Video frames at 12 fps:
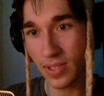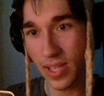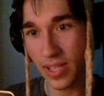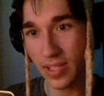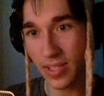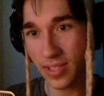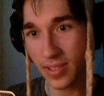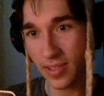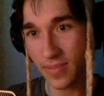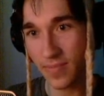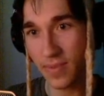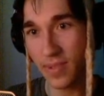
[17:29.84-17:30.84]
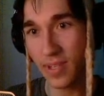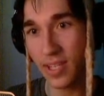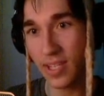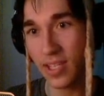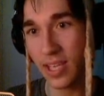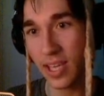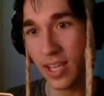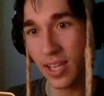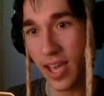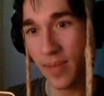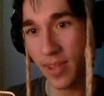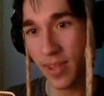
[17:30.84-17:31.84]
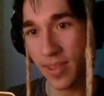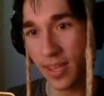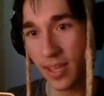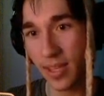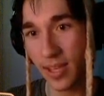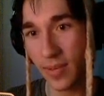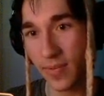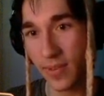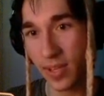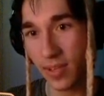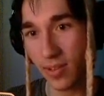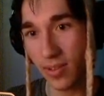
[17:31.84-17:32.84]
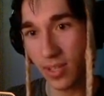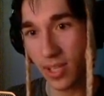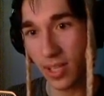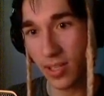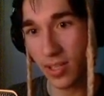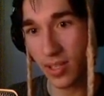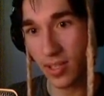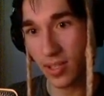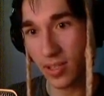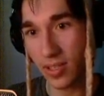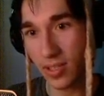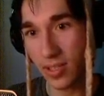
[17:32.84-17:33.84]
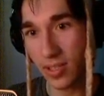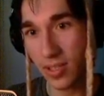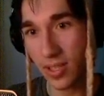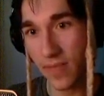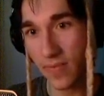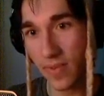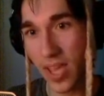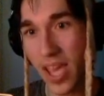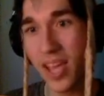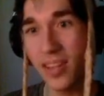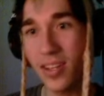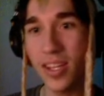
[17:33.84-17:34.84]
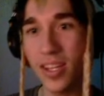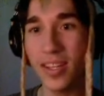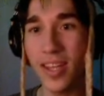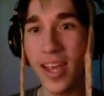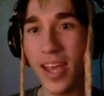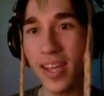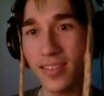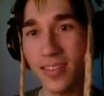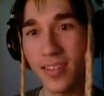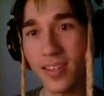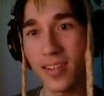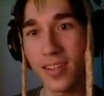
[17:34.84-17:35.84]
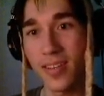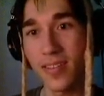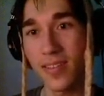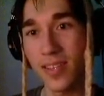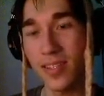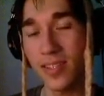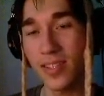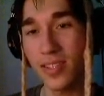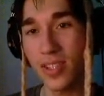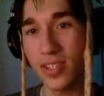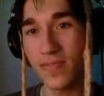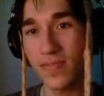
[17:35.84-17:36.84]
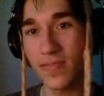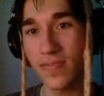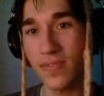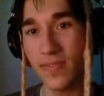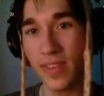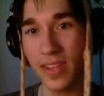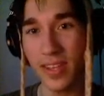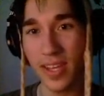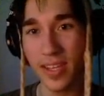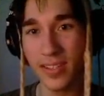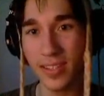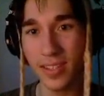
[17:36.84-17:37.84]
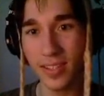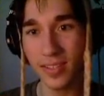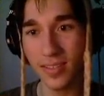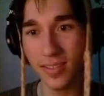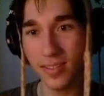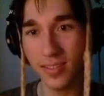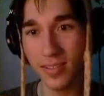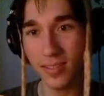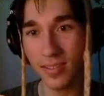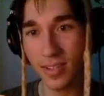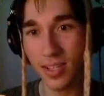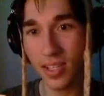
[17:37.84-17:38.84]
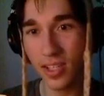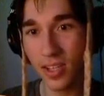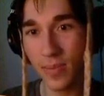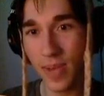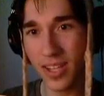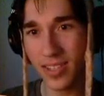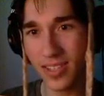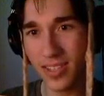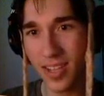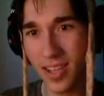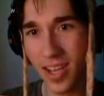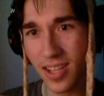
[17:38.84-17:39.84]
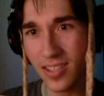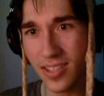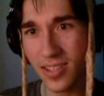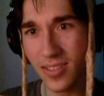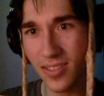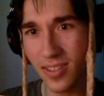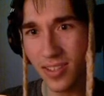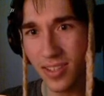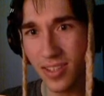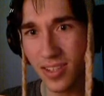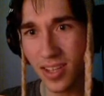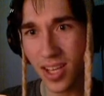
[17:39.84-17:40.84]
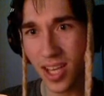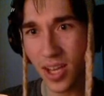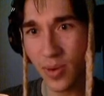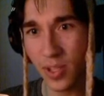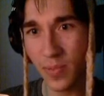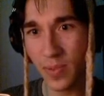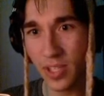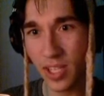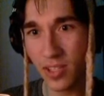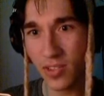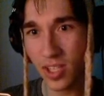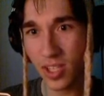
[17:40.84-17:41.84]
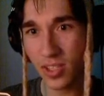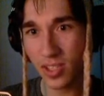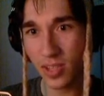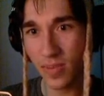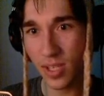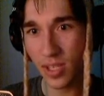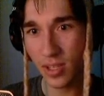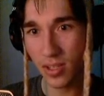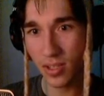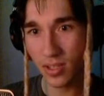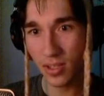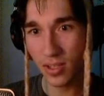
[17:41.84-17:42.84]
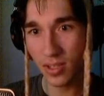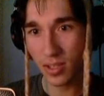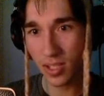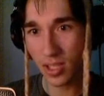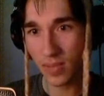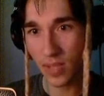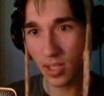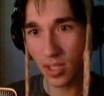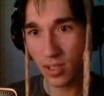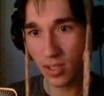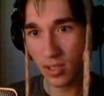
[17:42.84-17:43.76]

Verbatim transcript: Let's kill Emma thing that we've got going on. Oh, there's stuff. And look at that! This is just fantastic. Tinderbox, I see you. I want to protect you, John. Come here. Come here.